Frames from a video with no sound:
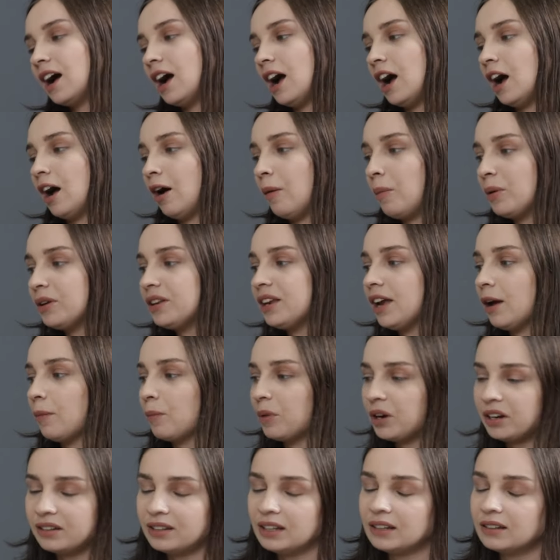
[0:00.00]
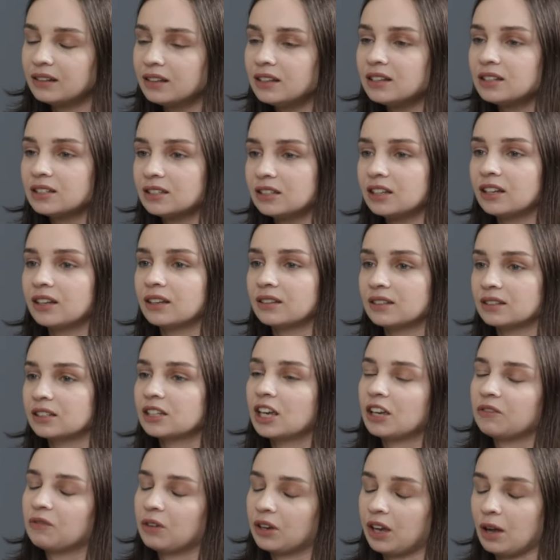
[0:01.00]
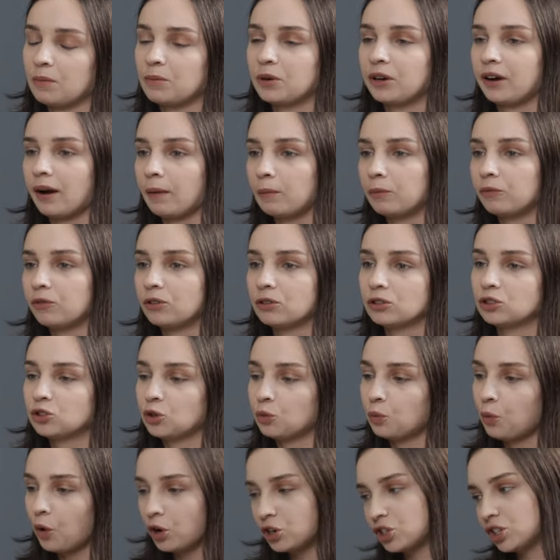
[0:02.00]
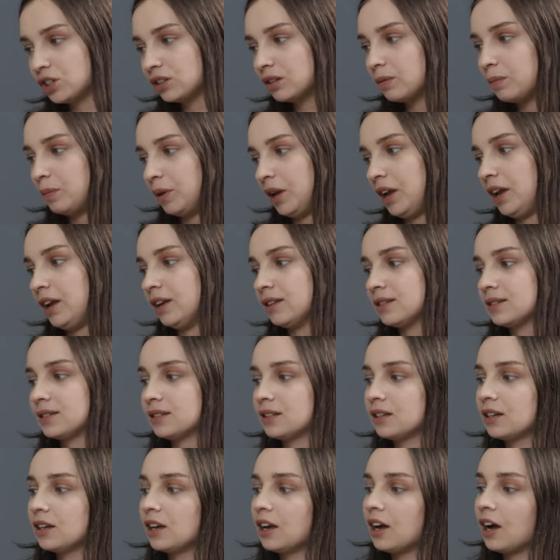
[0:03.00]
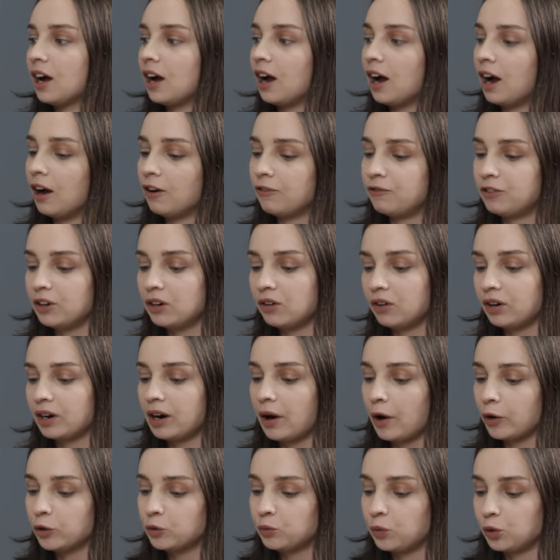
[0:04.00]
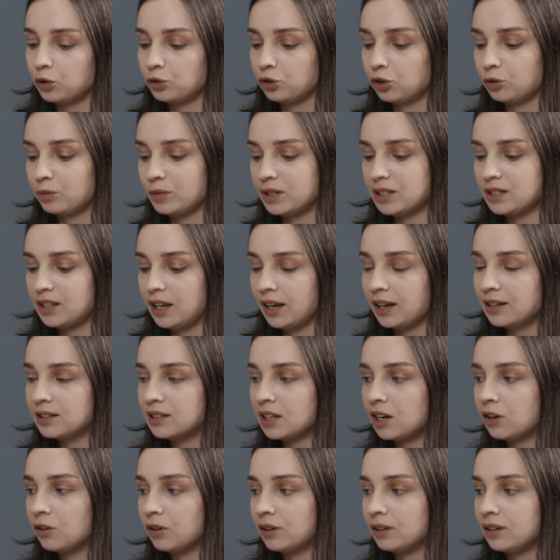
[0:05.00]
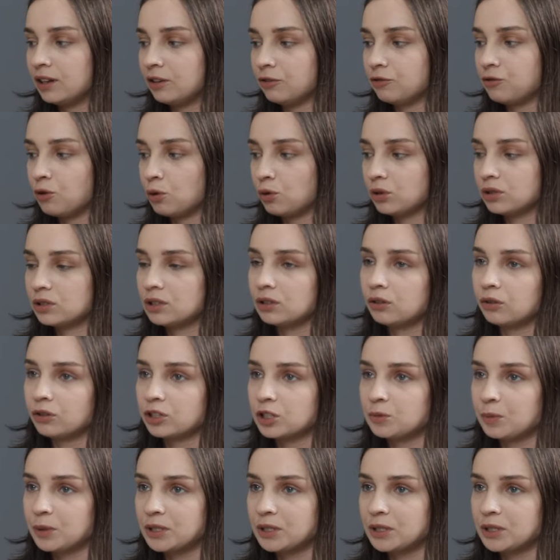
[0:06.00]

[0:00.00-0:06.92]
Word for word: Uh, but yeah, but I think these things can be helpful. So watching the debates, uh, figuring out what your mistakes are and then focusing on